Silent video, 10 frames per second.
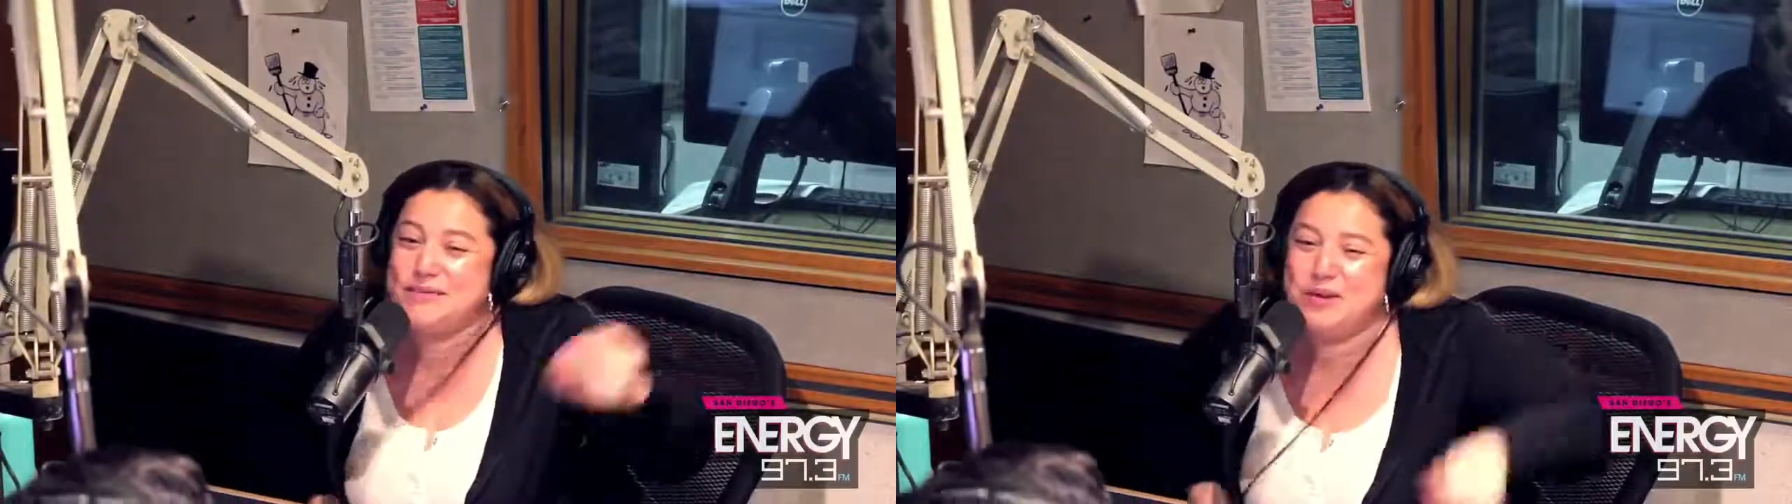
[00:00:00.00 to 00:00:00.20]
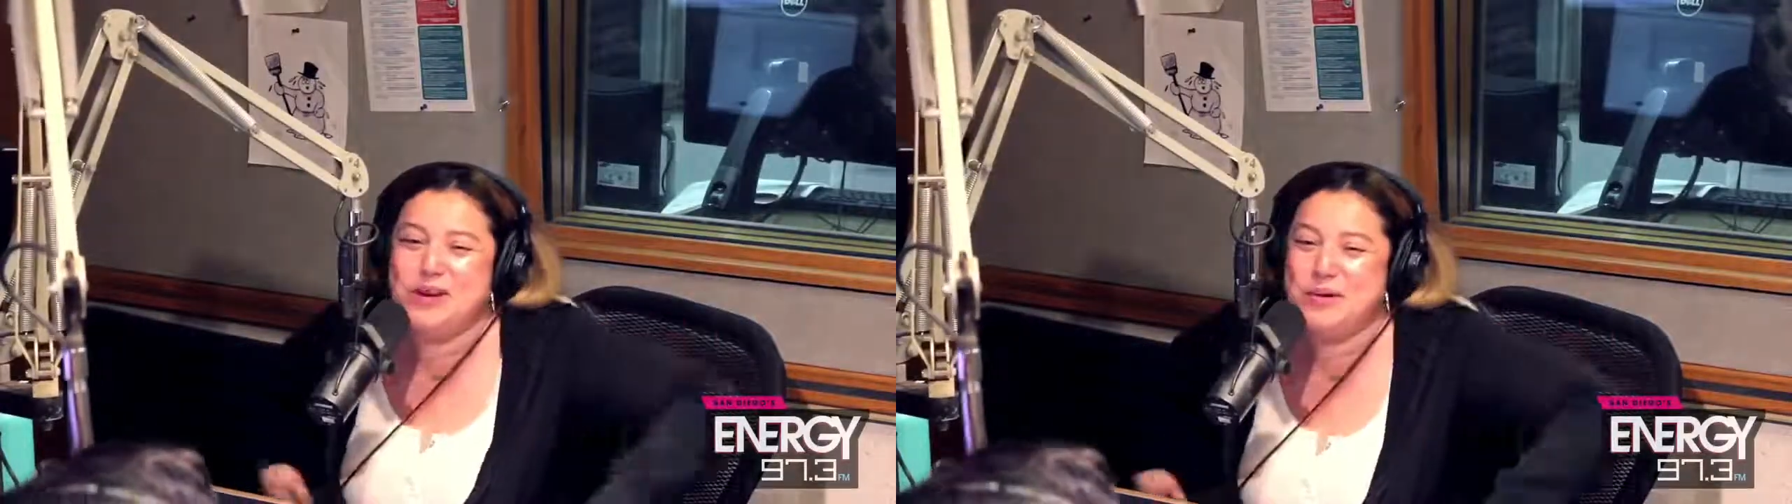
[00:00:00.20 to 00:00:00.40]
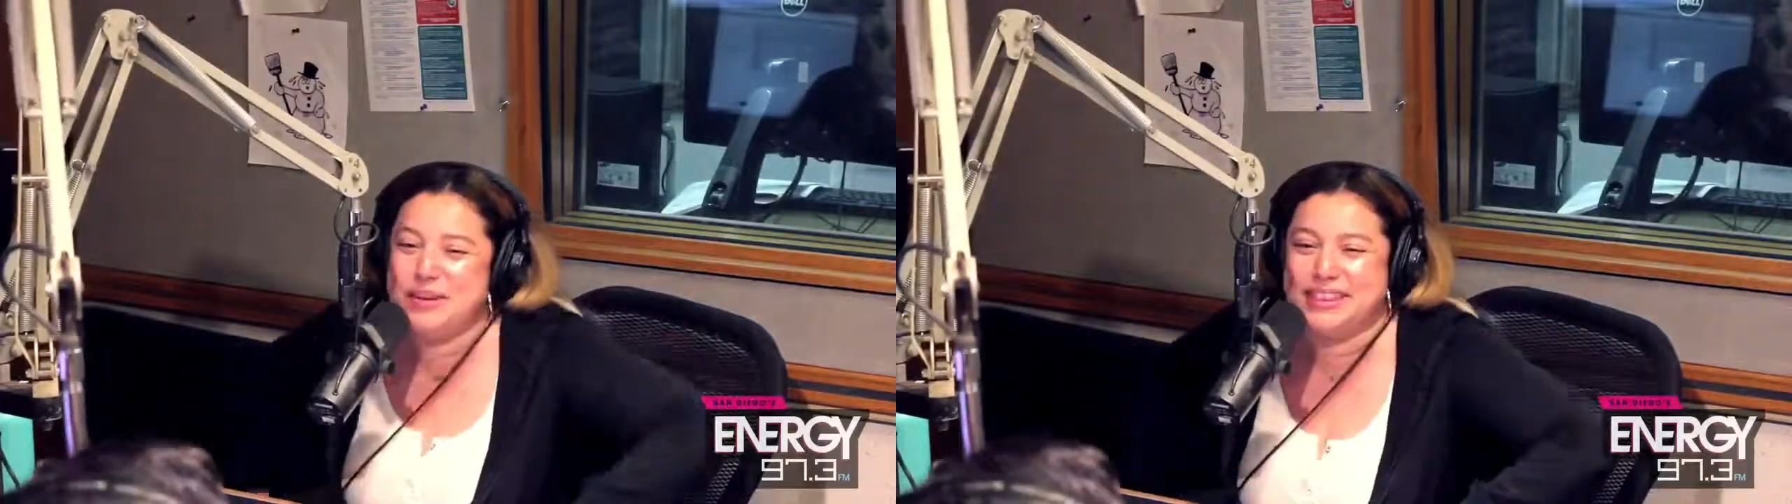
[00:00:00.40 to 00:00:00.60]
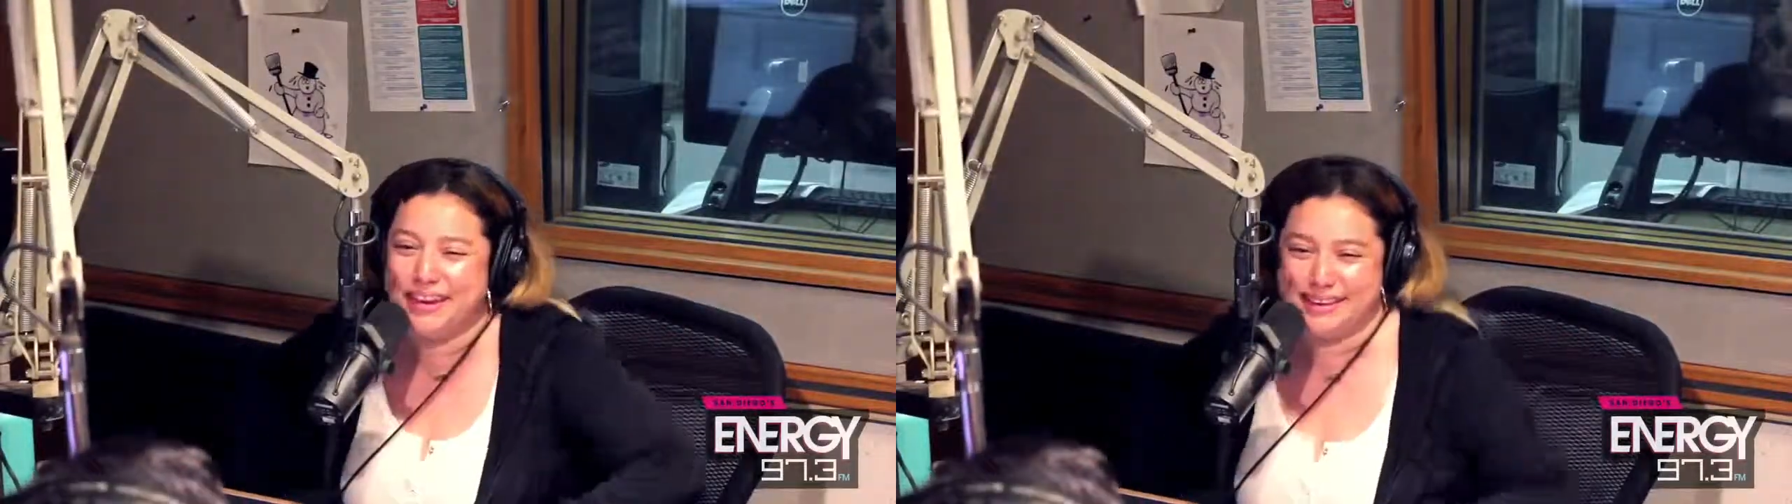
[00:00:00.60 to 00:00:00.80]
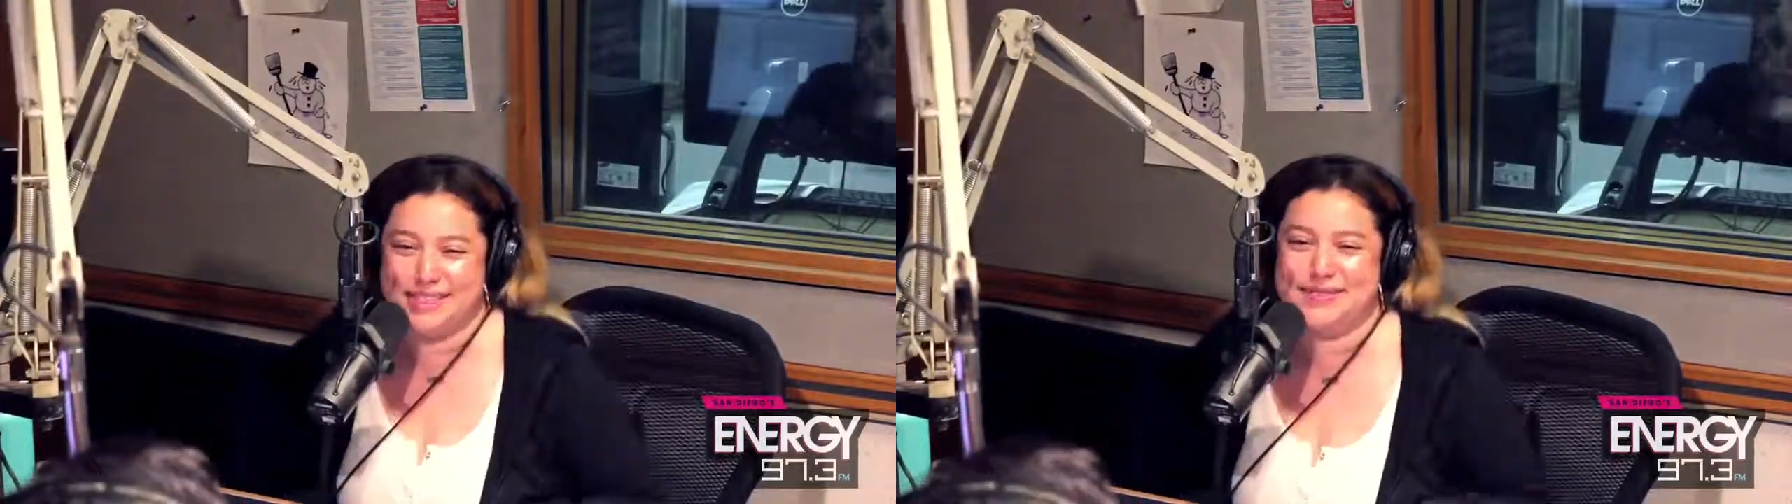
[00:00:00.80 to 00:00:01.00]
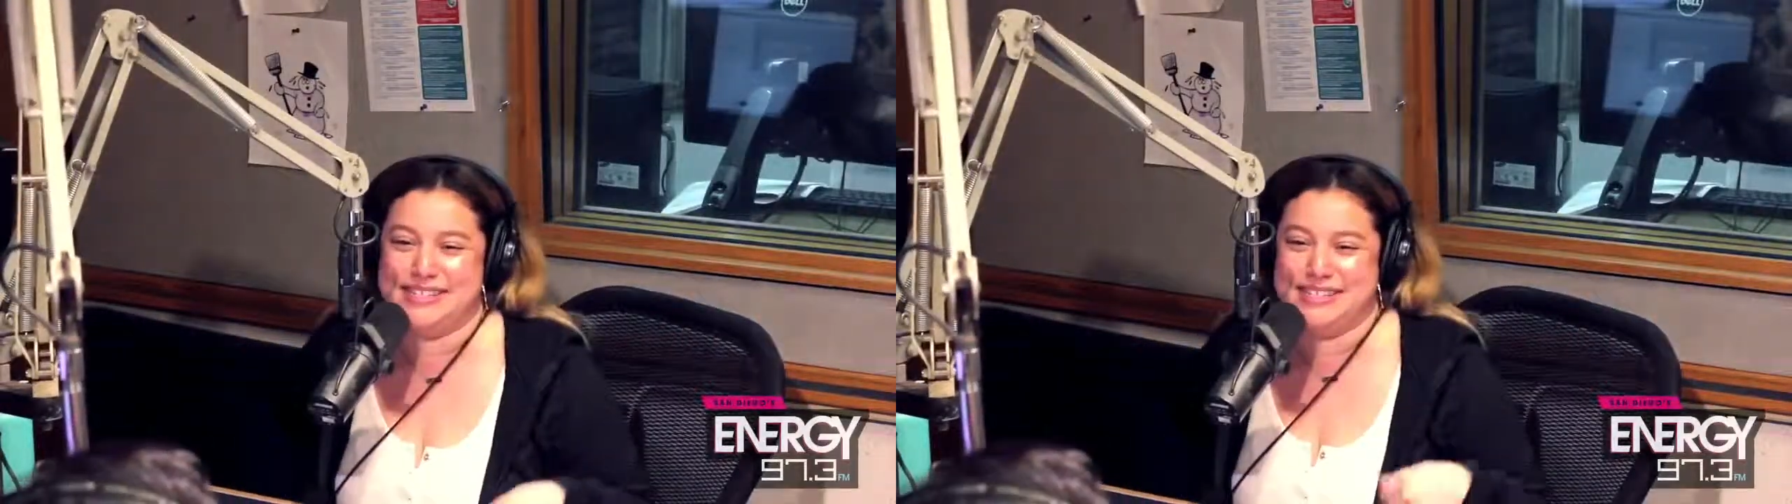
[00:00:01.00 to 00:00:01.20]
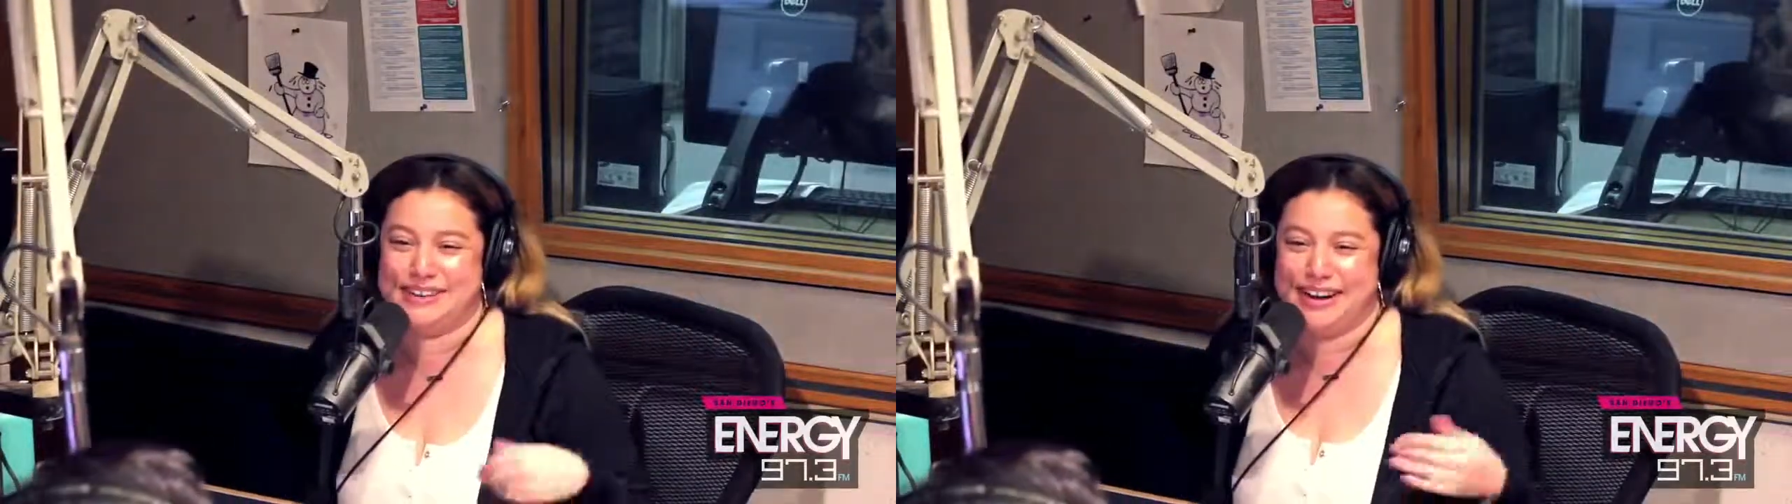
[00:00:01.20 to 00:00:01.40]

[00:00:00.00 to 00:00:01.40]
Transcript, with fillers: won't know what the consequences